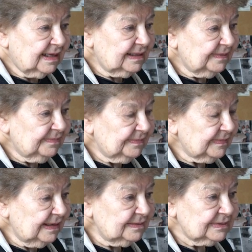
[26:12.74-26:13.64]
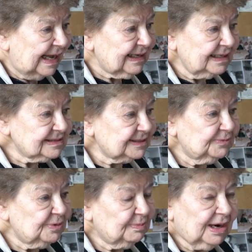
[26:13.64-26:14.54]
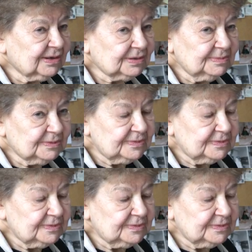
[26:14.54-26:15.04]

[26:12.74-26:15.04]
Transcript: Um, I had some remarkable